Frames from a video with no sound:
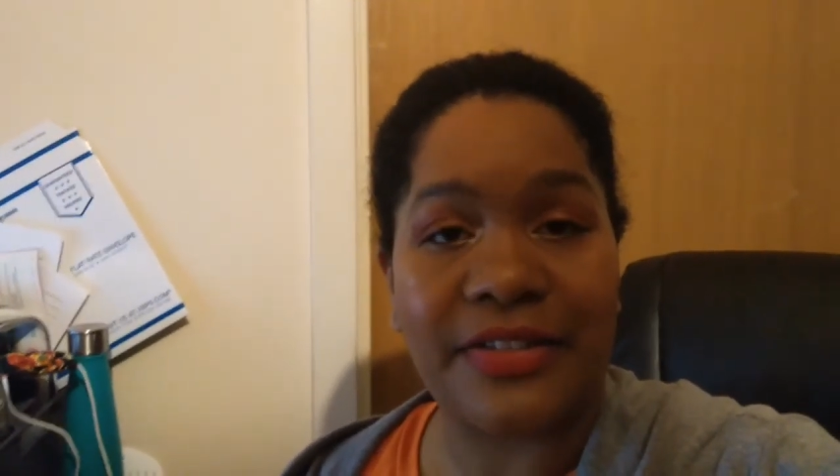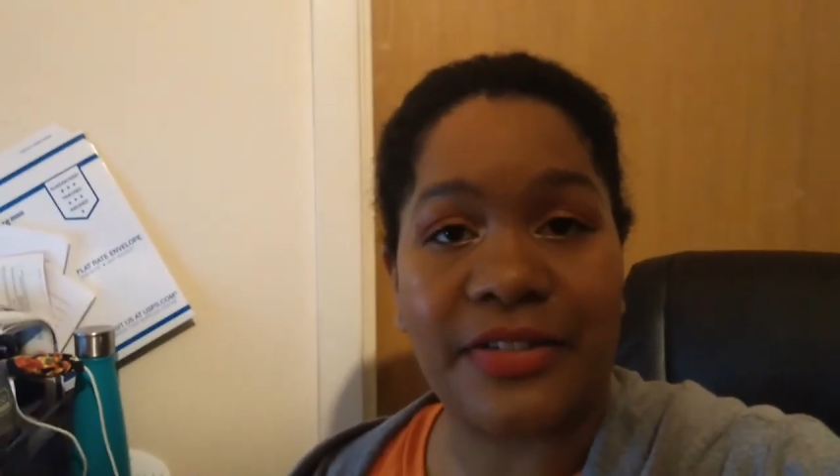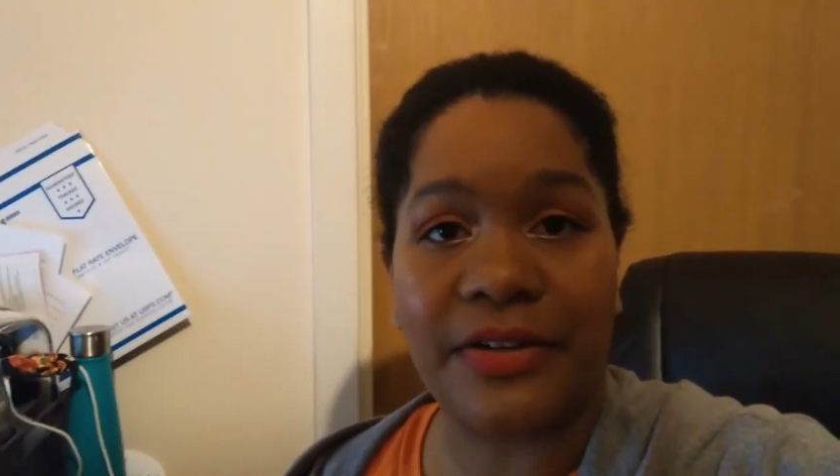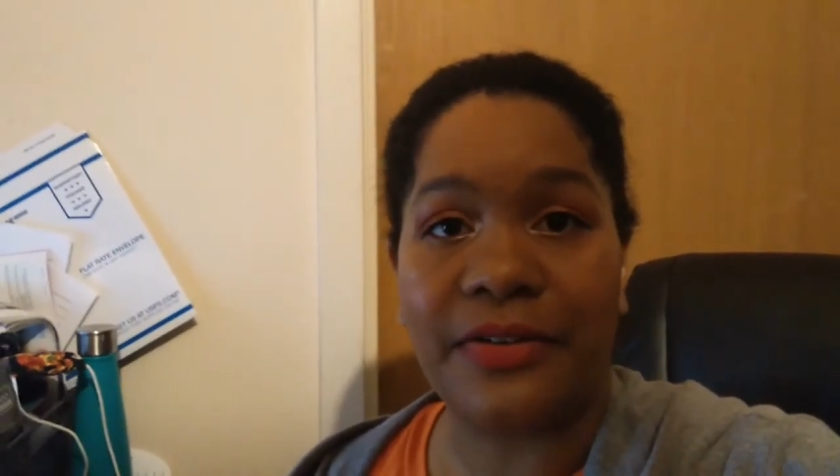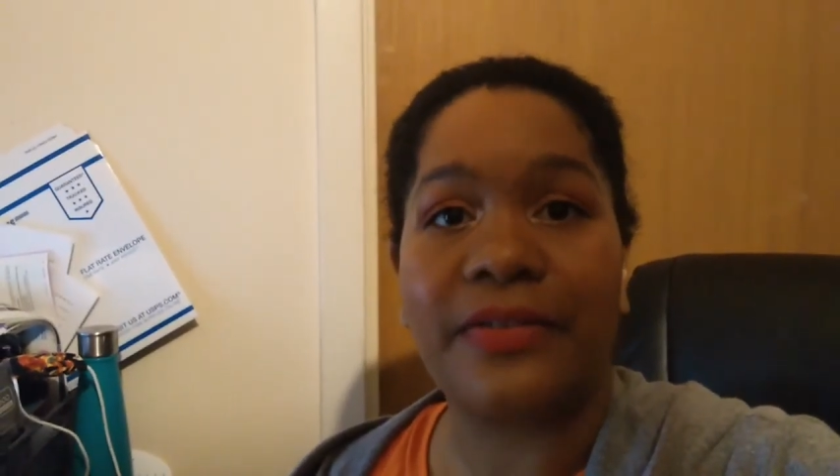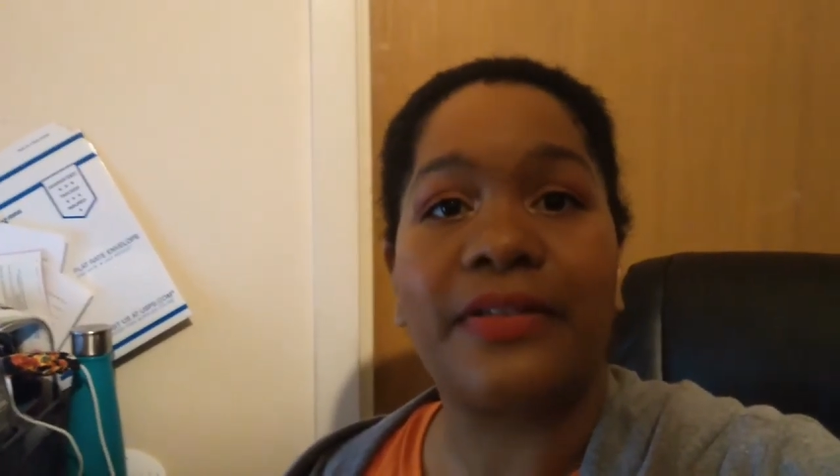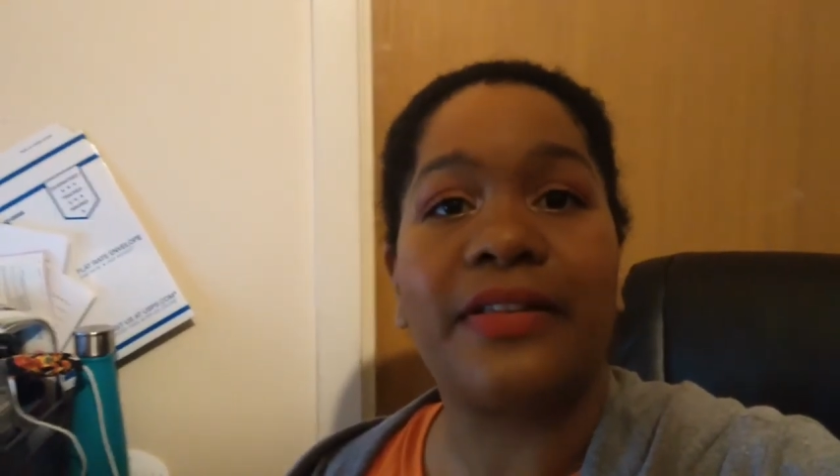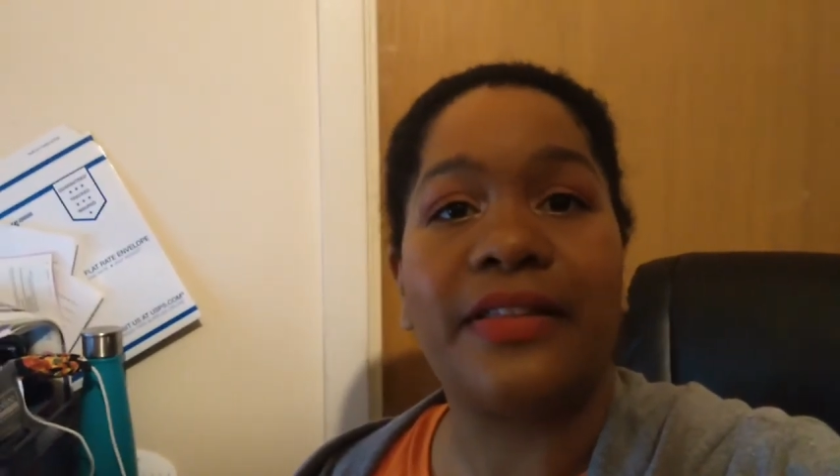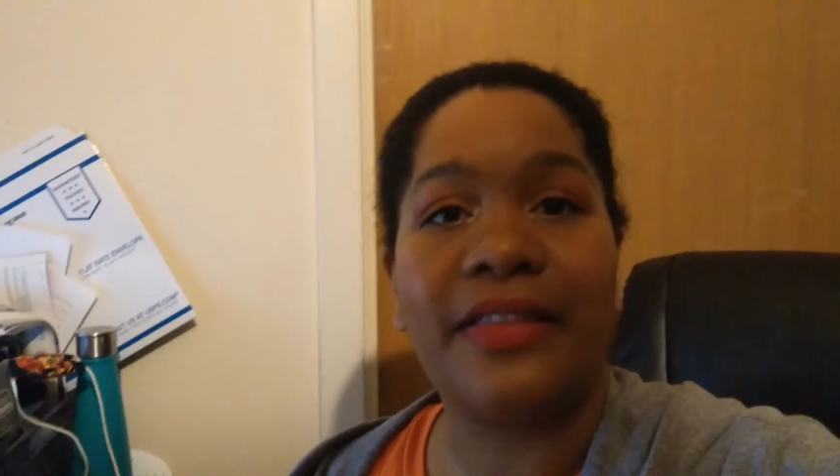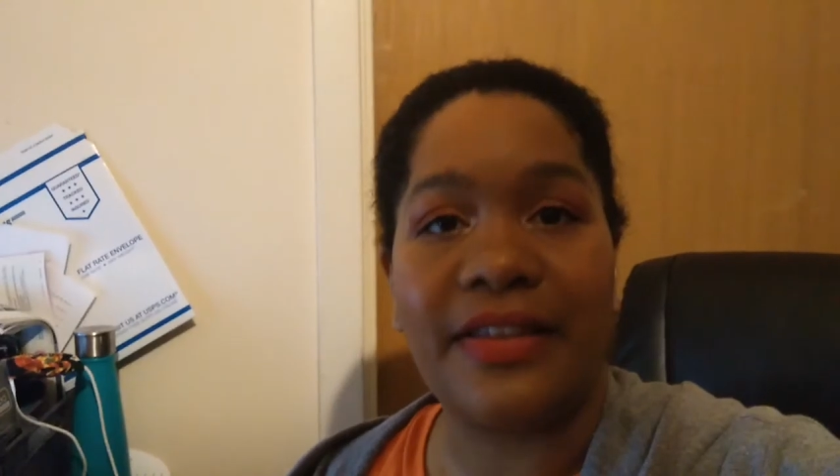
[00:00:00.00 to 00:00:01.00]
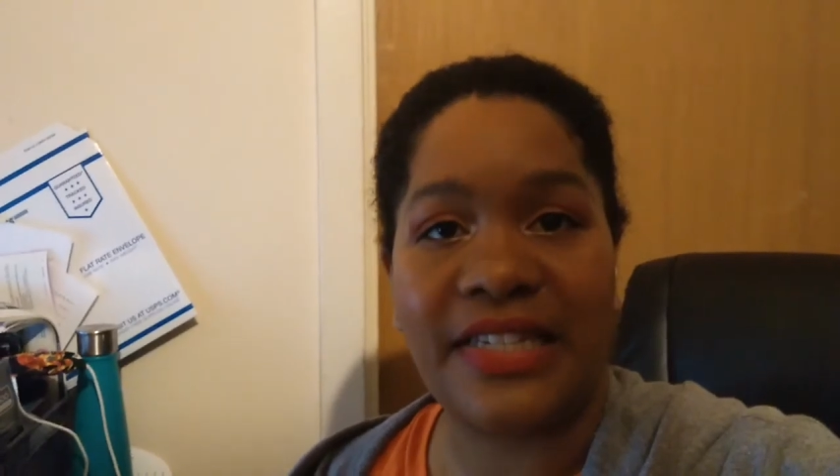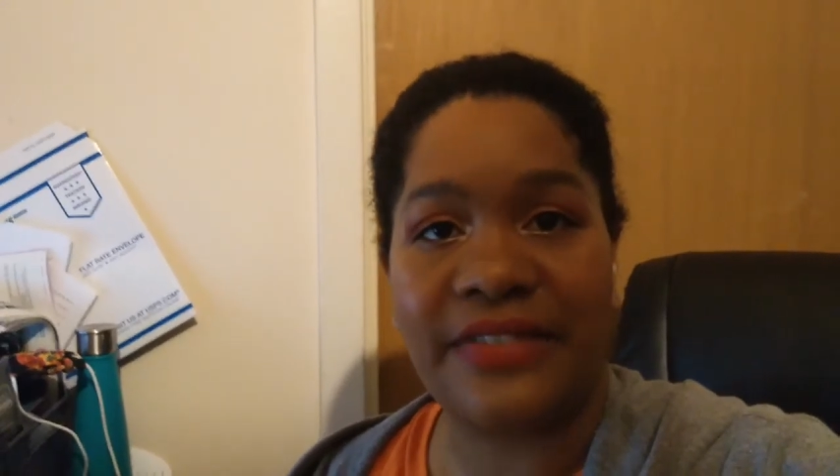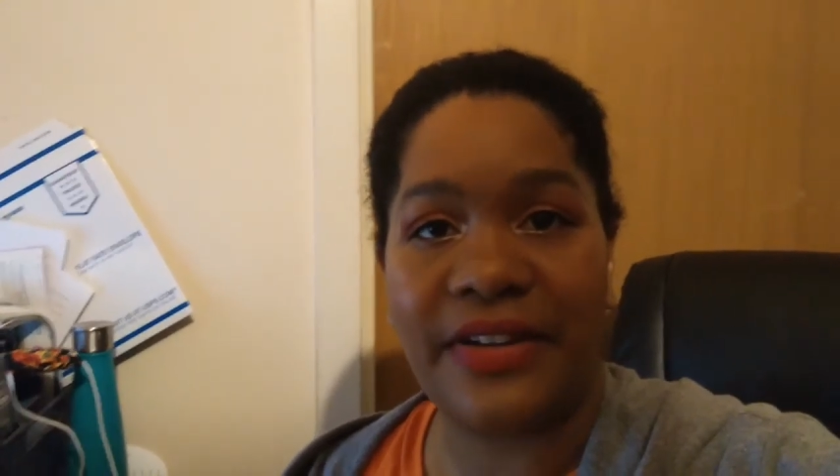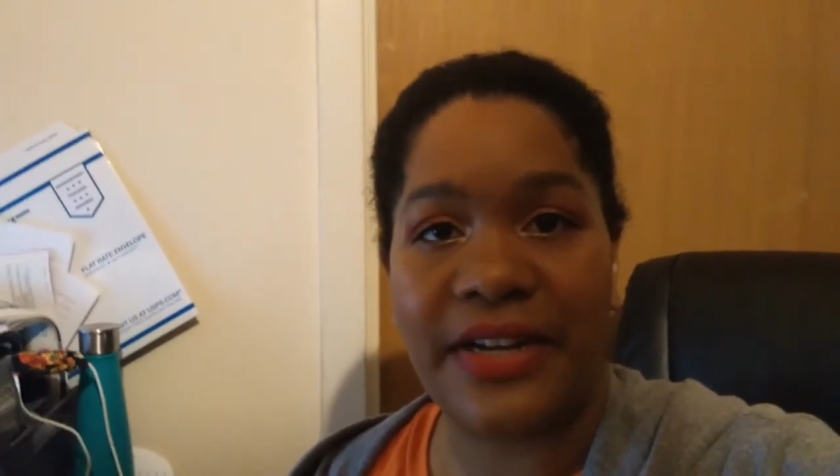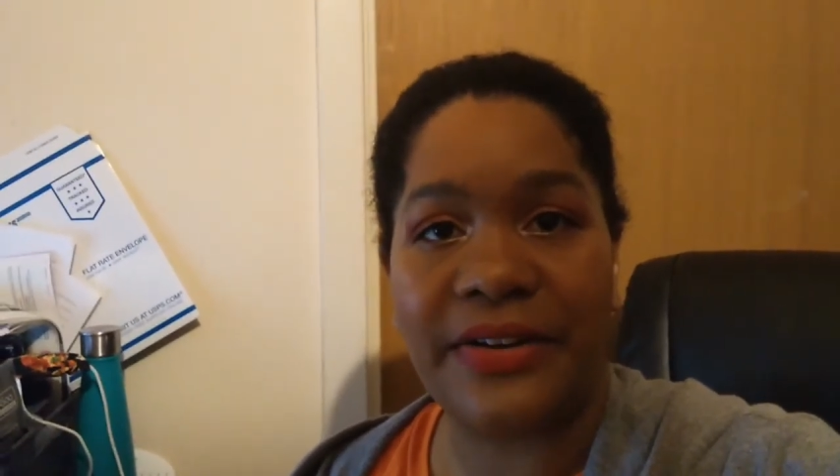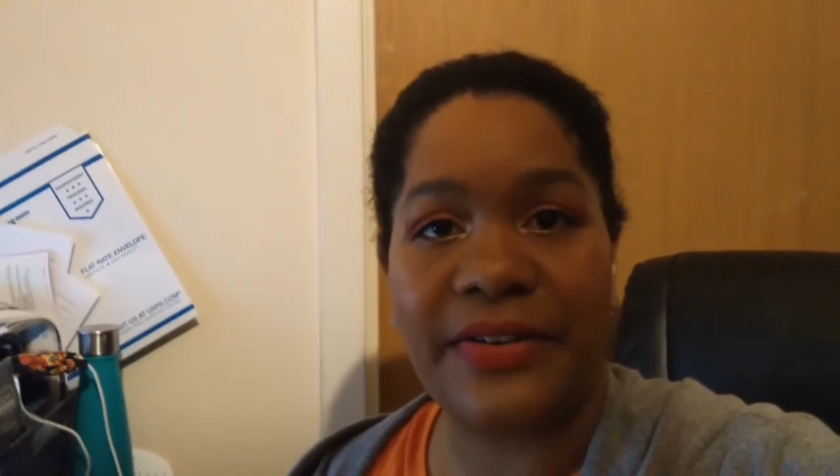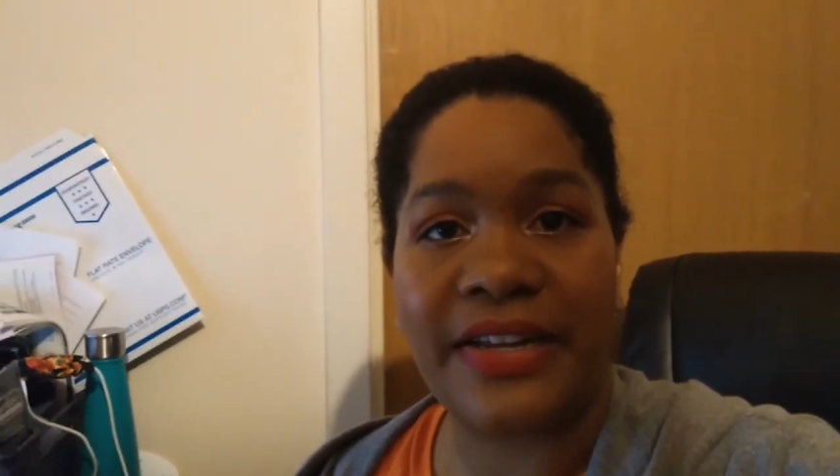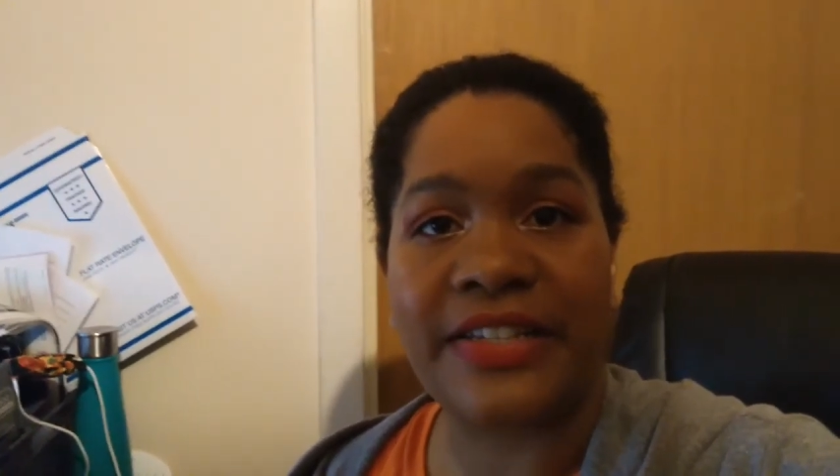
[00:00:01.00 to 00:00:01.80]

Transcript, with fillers: so this video